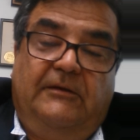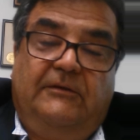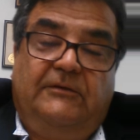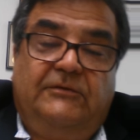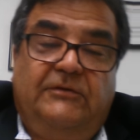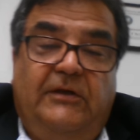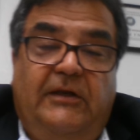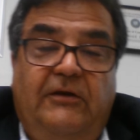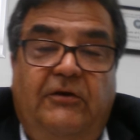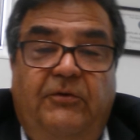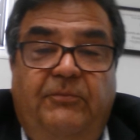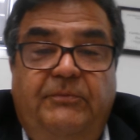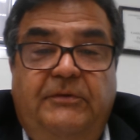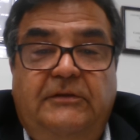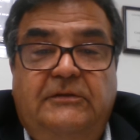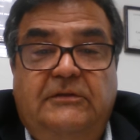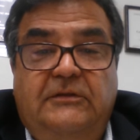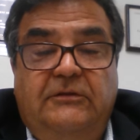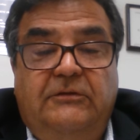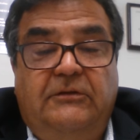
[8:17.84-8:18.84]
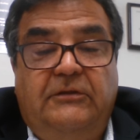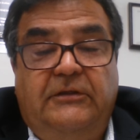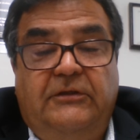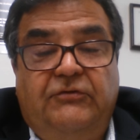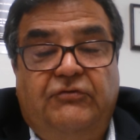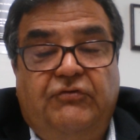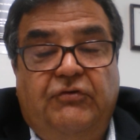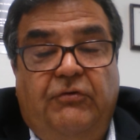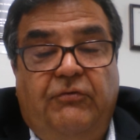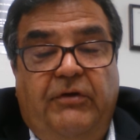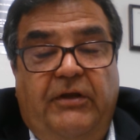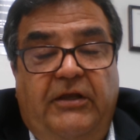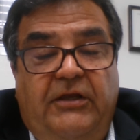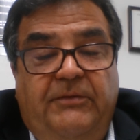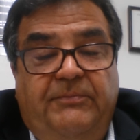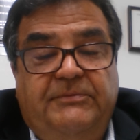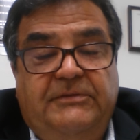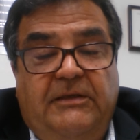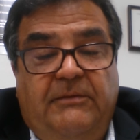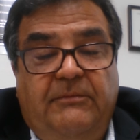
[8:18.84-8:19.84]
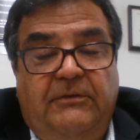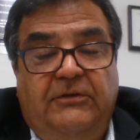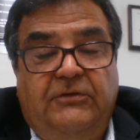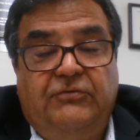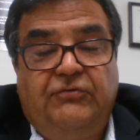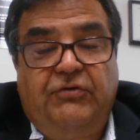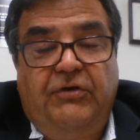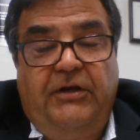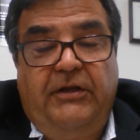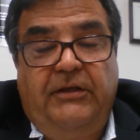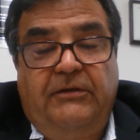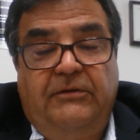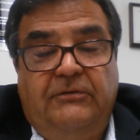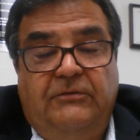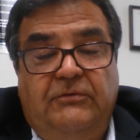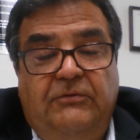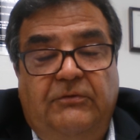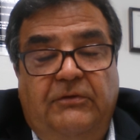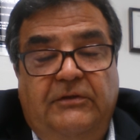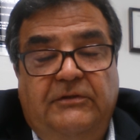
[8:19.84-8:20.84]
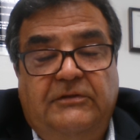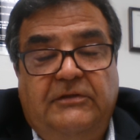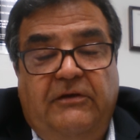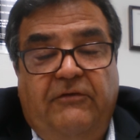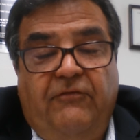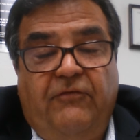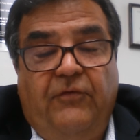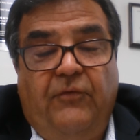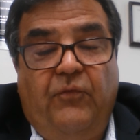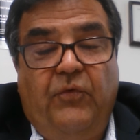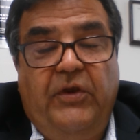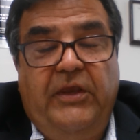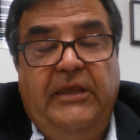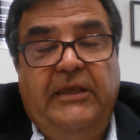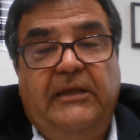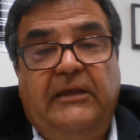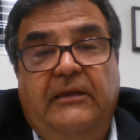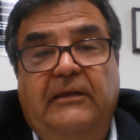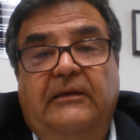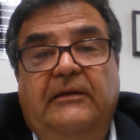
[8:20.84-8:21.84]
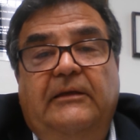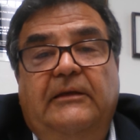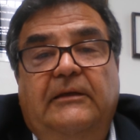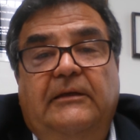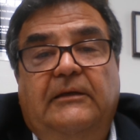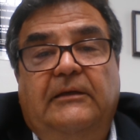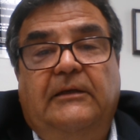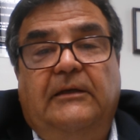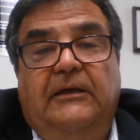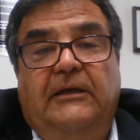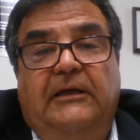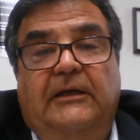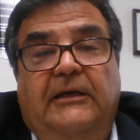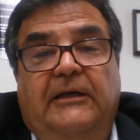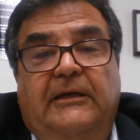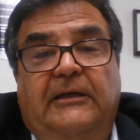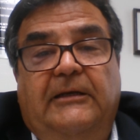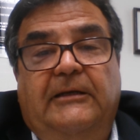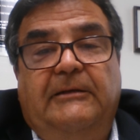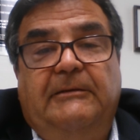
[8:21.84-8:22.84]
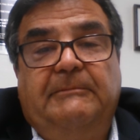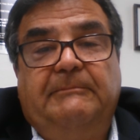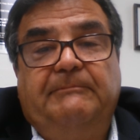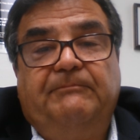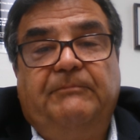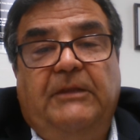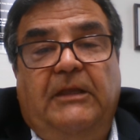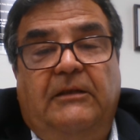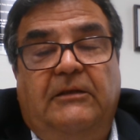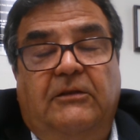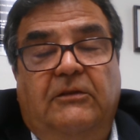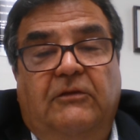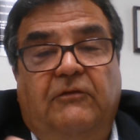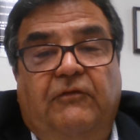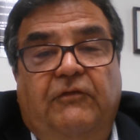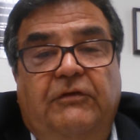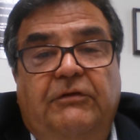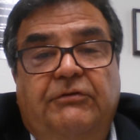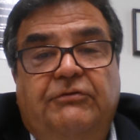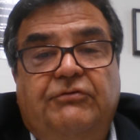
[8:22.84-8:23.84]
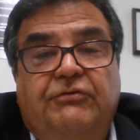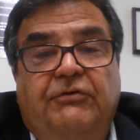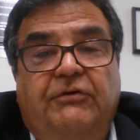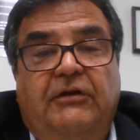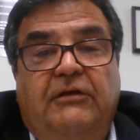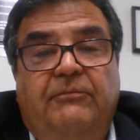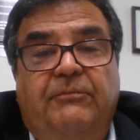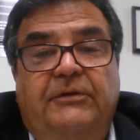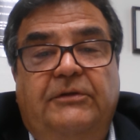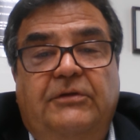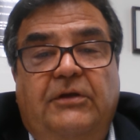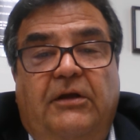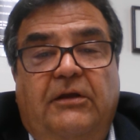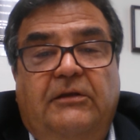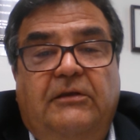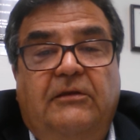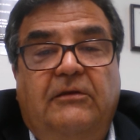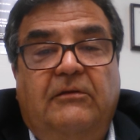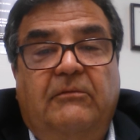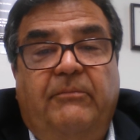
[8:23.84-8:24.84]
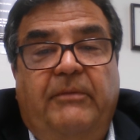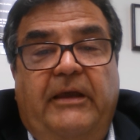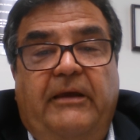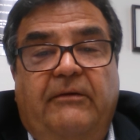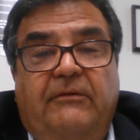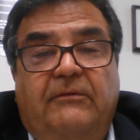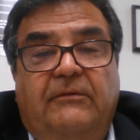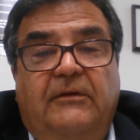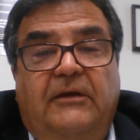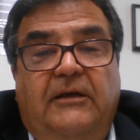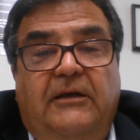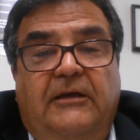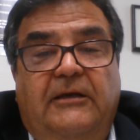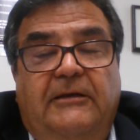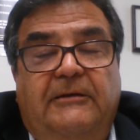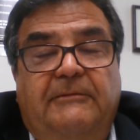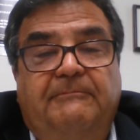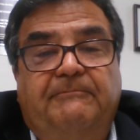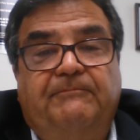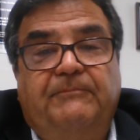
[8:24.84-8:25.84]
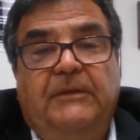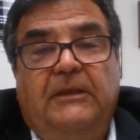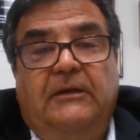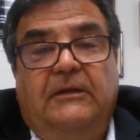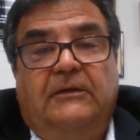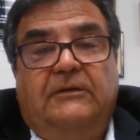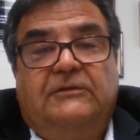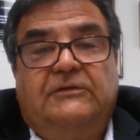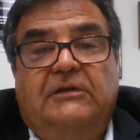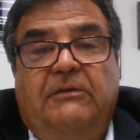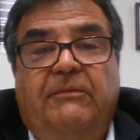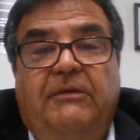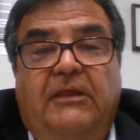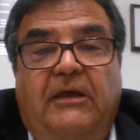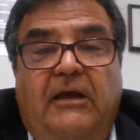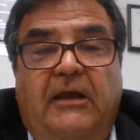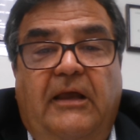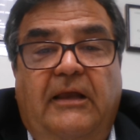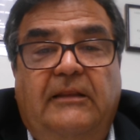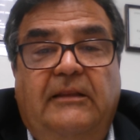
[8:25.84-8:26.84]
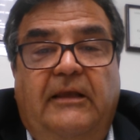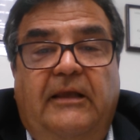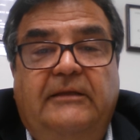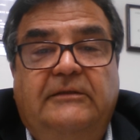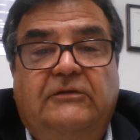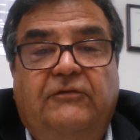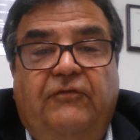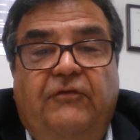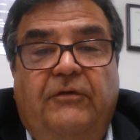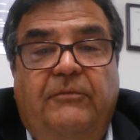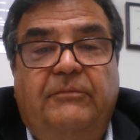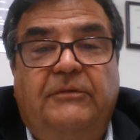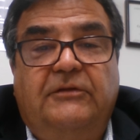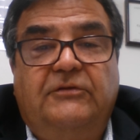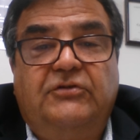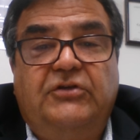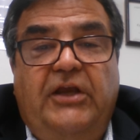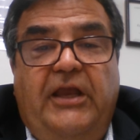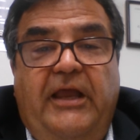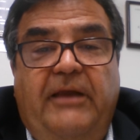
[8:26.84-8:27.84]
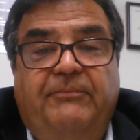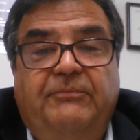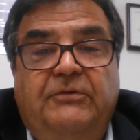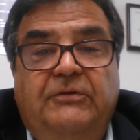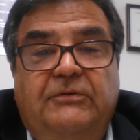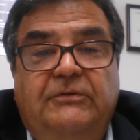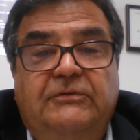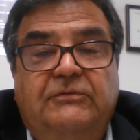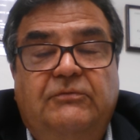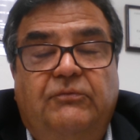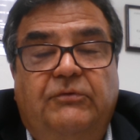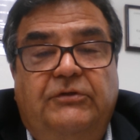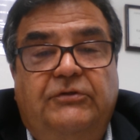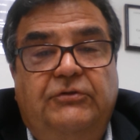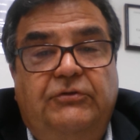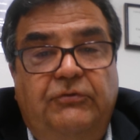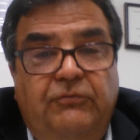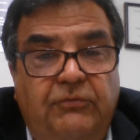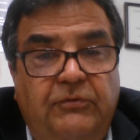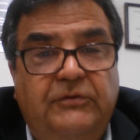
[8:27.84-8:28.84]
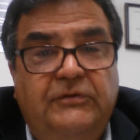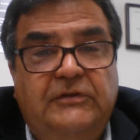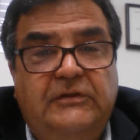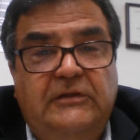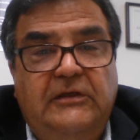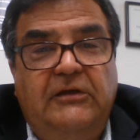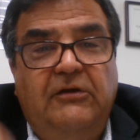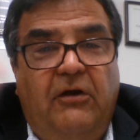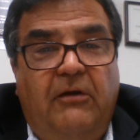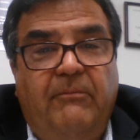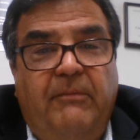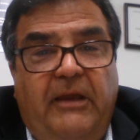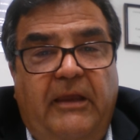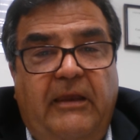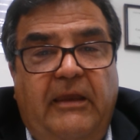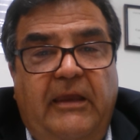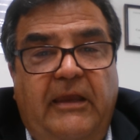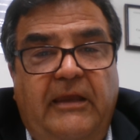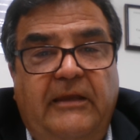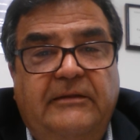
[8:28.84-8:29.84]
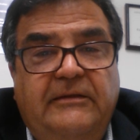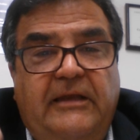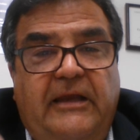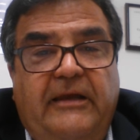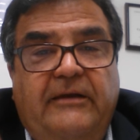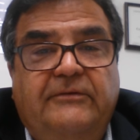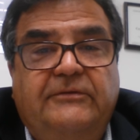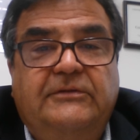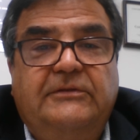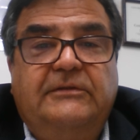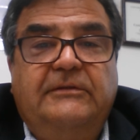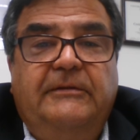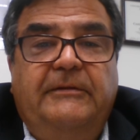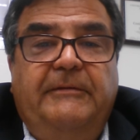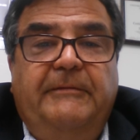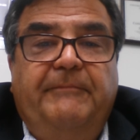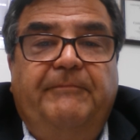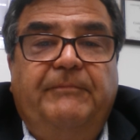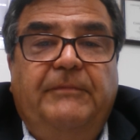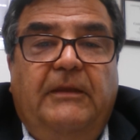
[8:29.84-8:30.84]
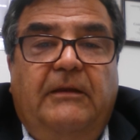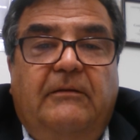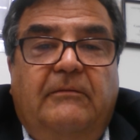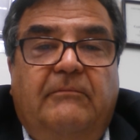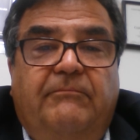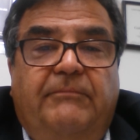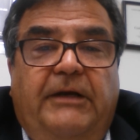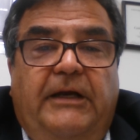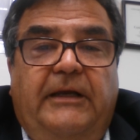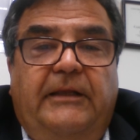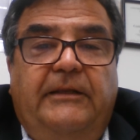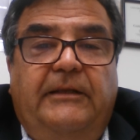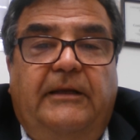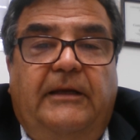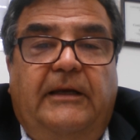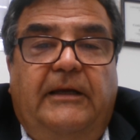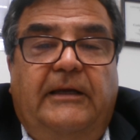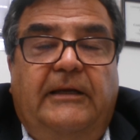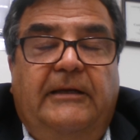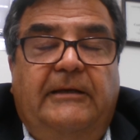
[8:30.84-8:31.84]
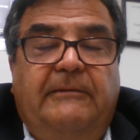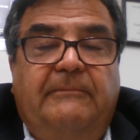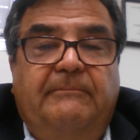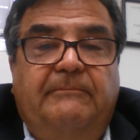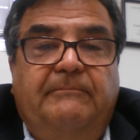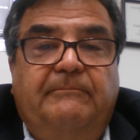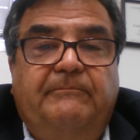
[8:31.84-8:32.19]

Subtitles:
So I hope this little intro helps. I'm going to try to do this every week. And in the future, I'll be talking about some of the highlights from the chapters, which you will see on my handouts, but I